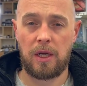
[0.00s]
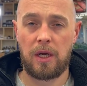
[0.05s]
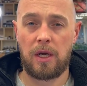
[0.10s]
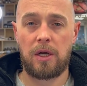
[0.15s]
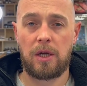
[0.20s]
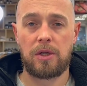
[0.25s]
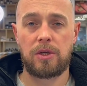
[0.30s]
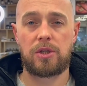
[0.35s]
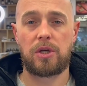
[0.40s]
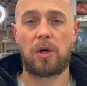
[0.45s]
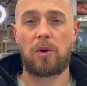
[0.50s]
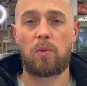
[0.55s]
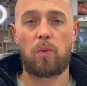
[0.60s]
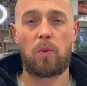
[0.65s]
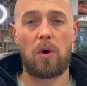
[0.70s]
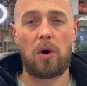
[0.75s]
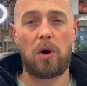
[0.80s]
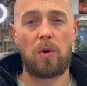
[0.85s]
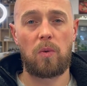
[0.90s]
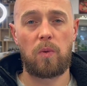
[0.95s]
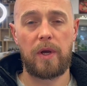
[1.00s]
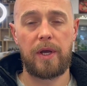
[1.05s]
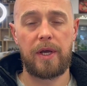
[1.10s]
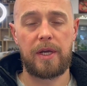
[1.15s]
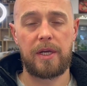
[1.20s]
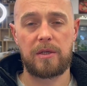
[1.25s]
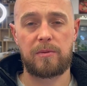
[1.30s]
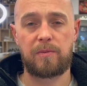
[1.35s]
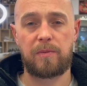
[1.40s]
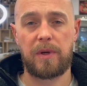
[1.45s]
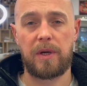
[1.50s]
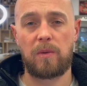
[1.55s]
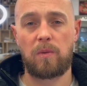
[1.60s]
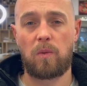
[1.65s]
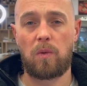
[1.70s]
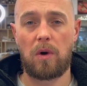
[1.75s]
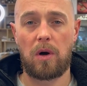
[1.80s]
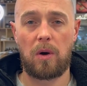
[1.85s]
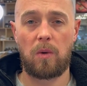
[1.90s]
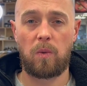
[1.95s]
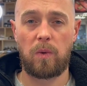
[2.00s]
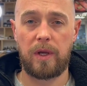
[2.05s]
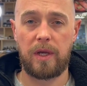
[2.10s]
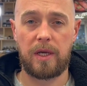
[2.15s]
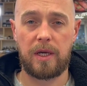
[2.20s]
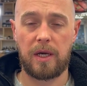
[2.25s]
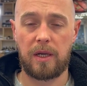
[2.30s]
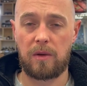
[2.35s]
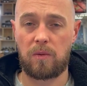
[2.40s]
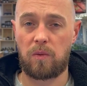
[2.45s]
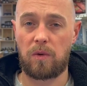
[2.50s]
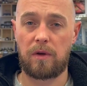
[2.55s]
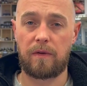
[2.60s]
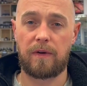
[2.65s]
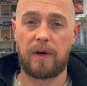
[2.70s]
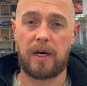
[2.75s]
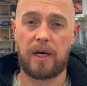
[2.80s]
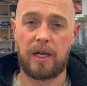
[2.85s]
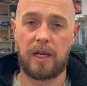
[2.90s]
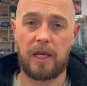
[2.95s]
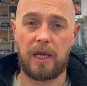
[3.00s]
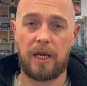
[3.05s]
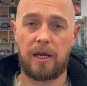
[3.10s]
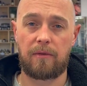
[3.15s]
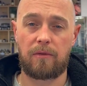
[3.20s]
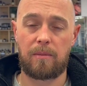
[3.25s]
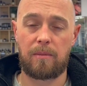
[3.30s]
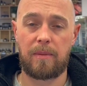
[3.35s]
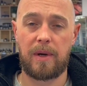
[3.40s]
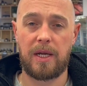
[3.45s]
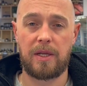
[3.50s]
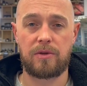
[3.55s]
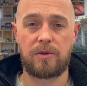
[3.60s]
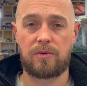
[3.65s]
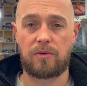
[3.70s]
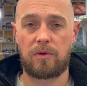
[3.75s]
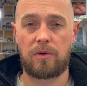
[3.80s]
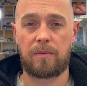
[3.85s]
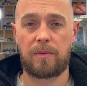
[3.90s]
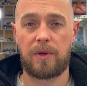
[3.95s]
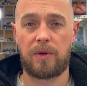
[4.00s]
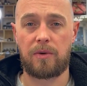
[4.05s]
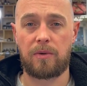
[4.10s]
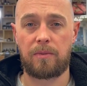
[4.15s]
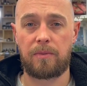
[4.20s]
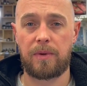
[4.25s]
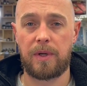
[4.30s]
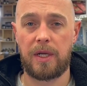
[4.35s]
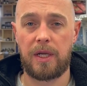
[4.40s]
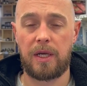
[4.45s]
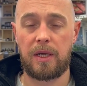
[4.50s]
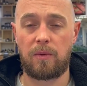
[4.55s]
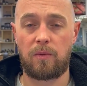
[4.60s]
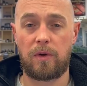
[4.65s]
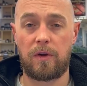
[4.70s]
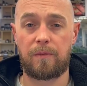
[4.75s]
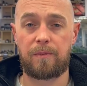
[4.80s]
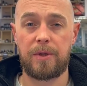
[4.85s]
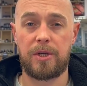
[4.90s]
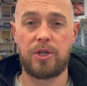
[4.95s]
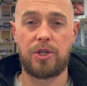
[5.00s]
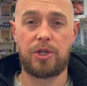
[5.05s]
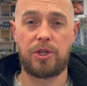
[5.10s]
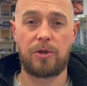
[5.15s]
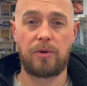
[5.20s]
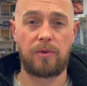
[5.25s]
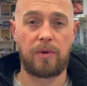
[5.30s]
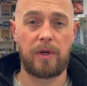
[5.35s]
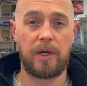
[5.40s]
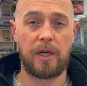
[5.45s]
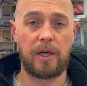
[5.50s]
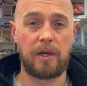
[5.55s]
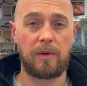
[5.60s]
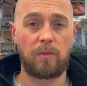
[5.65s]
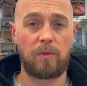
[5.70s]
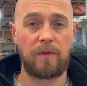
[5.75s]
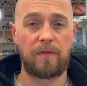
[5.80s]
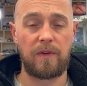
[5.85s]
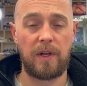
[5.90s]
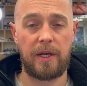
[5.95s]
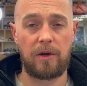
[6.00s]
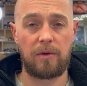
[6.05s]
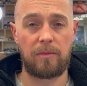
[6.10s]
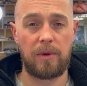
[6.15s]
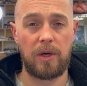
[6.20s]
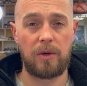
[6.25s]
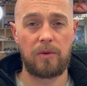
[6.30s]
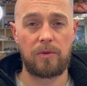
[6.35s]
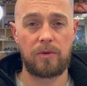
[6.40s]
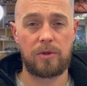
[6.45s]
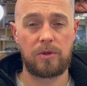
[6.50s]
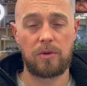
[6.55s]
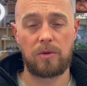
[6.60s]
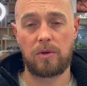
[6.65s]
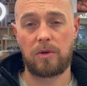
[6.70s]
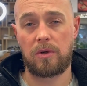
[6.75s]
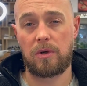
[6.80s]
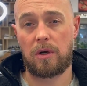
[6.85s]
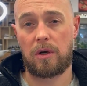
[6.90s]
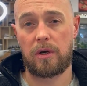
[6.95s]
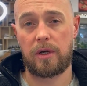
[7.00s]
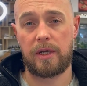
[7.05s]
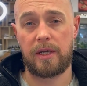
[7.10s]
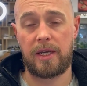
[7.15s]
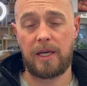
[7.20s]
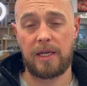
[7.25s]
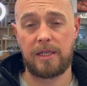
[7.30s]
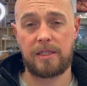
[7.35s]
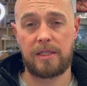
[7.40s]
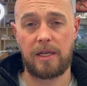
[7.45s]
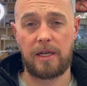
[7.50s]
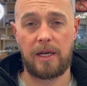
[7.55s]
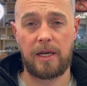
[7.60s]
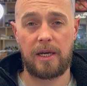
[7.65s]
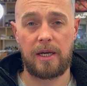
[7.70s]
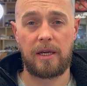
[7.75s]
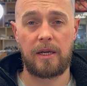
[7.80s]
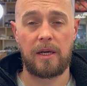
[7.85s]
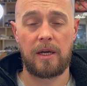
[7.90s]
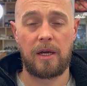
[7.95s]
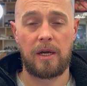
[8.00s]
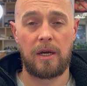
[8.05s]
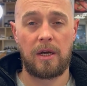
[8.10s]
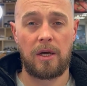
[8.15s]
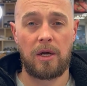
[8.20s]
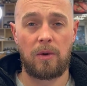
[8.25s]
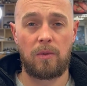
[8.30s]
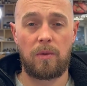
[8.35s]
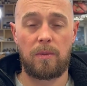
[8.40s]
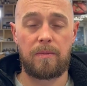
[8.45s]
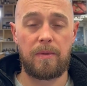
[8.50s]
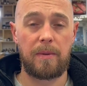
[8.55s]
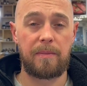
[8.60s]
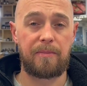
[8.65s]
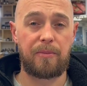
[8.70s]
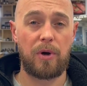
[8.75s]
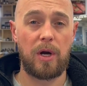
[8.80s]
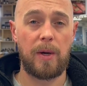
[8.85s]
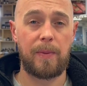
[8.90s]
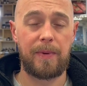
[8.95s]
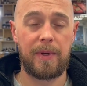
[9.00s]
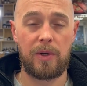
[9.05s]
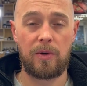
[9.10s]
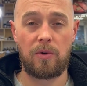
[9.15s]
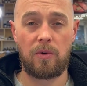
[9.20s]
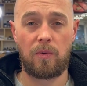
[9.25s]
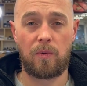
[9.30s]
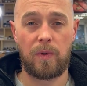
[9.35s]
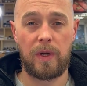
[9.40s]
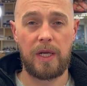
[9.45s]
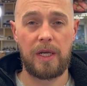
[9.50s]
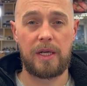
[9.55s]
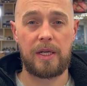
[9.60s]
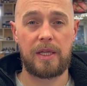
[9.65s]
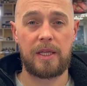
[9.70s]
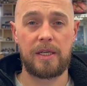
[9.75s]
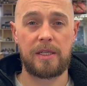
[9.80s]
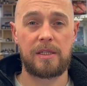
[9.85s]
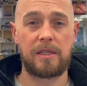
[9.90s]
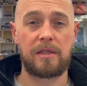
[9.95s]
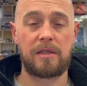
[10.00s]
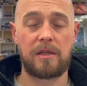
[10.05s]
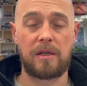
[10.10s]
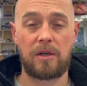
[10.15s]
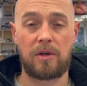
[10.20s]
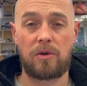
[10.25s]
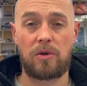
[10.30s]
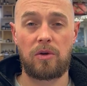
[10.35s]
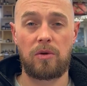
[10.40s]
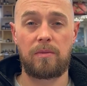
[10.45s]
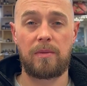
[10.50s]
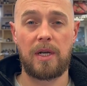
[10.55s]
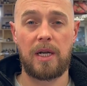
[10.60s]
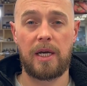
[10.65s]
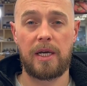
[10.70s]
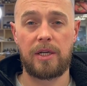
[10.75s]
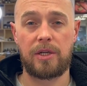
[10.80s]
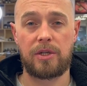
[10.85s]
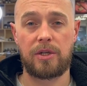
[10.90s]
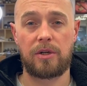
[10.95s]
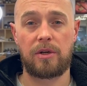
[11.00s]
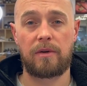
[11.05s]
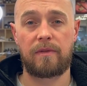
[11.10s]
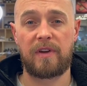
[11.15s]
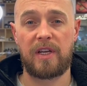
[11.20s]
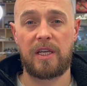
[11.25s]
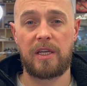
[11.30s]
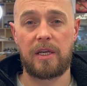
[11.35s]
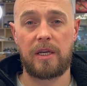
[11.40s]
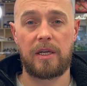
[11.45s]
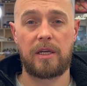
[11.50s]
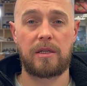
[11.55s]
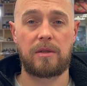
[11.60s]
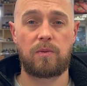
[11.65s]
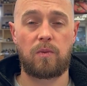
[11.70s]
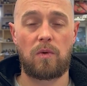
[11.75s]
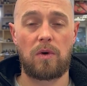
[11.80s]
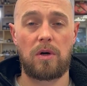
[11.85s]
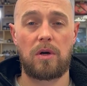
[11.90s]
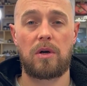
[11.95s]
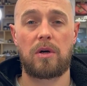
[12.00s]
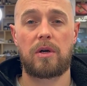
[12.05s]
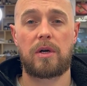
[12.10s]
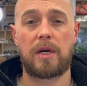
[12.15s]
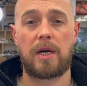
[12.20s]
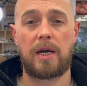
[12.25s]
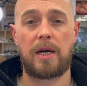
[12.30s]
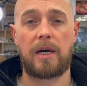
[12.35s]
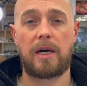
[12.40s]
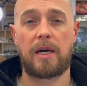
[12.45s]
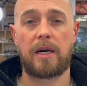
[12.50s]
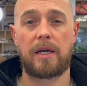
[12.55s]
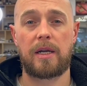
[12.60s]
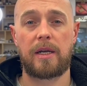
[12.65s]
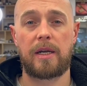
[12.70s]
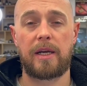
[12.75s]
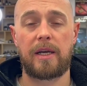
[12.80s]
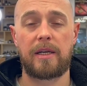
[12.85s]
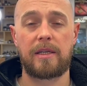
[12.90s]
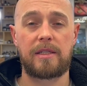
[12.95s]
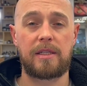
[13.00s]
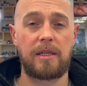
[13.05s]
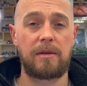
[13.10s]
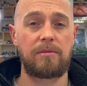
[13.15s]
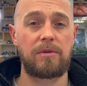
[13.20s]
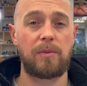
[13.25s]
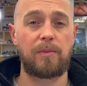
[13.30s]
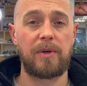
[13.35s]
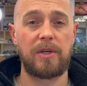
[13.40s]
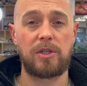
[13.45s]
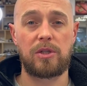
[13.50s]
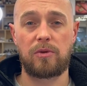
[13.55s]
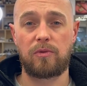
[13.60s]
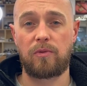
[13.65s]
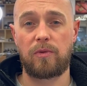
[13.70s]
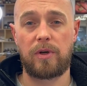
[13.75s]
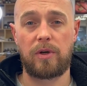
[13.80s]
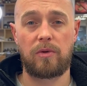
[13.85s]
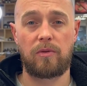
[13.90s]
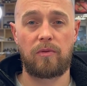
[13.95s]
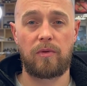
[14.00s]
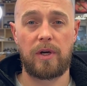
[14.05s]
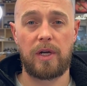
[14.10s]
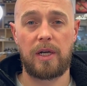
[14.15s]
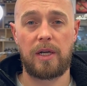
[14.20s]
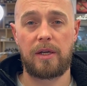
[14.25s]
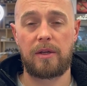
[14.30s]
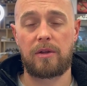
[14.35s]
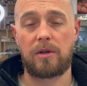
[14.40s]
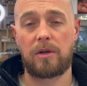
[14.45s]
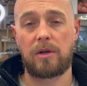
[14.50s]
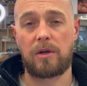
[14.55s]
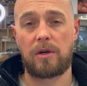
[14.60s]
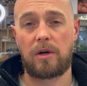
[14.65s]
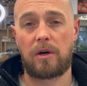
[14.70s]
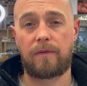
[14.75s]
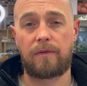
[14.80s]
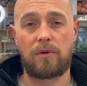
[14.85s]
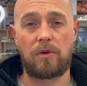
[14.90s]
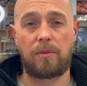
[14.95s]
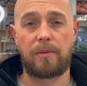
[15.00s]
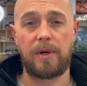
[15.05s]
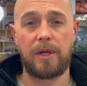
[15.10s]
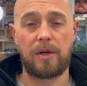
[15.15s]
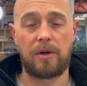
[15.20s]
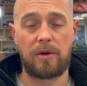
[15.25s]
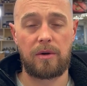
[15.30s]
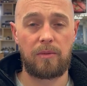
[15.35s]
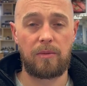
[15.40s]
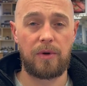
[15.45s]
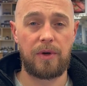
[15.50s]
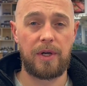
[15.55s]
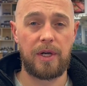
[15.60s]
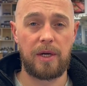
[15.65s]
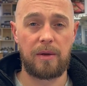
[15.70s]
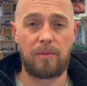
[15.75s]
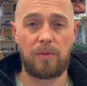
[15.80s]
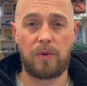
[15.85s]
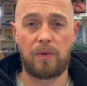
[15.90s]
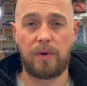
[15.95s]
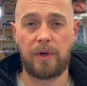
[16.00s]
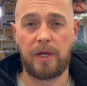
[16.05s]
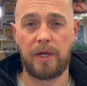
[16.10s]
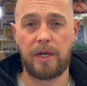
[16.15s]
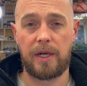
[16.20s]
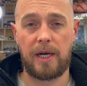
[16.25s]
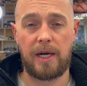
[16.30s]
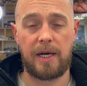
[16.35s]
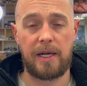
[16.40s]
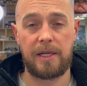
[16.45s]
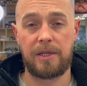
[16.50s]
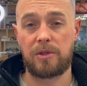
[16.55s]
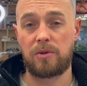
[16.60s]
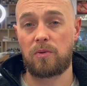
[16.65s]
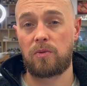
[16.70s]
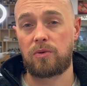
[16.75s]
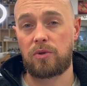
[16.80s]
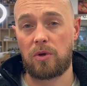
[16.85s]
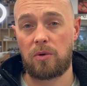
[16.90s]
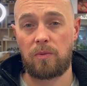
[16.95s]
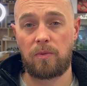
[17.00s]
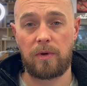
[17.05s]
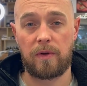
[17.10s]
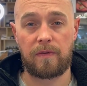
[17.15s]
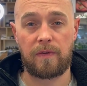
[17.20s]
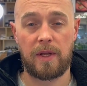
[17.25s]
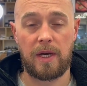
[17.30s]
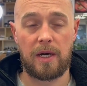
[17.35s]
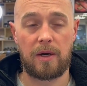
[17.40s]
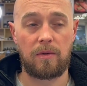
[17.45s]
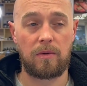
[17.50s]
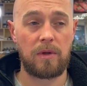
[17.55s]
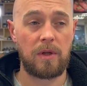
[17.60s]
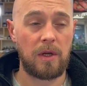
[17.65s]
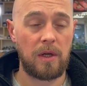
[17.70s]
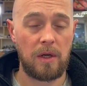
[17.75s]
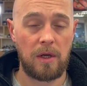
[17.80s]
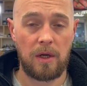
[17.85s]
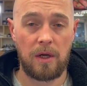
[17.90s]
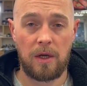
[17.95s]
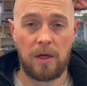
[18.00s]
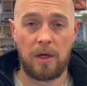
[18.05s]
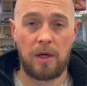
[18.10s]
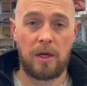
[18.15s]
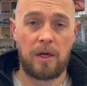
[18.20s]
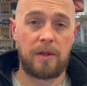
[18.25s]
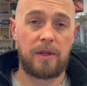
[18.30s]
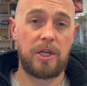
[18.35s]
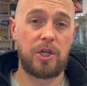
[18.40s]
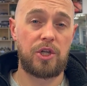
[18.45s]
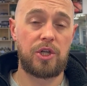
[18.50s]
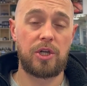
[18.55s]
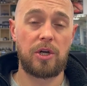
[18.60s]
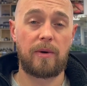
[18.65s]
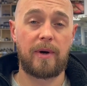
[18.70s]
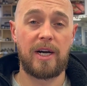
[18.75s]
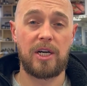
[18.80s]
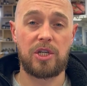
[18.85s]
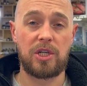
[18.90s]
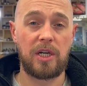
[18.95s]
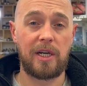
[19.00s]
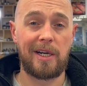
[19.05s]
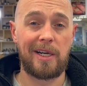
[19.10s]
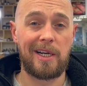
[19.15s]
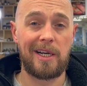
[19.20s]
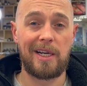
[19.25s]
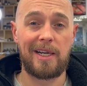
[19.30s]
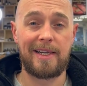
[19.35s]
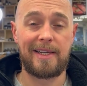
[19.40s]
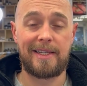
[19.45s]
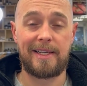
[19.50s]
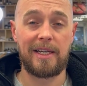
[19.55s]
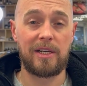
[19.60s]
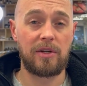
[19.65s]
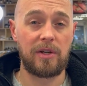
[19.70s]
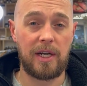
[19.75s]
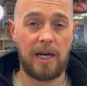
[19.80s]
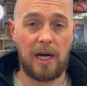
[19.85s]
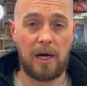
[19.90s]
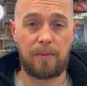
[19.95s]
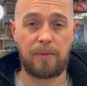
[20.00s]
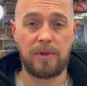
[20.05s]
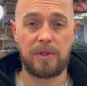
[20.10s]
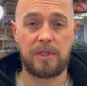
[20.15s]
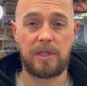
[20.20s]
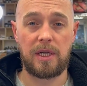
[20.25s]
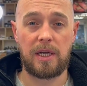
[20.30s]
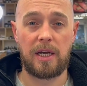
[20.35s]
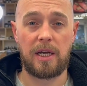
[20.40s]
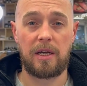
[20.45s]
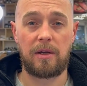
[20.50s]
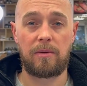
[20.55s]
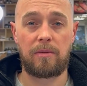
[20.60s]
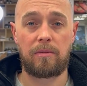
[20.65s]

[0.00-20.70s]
So what a week it's been. What a weekend we've had here at Men's Grooming Company. We've been shooting with LaMonica like yesterday. We've been prepping all week. This is an accumulation of a year's work, and it seems a bit surreal, really, that I've come in on a Monday morning and it's all done with. Now, this show actually nearly didn't happen today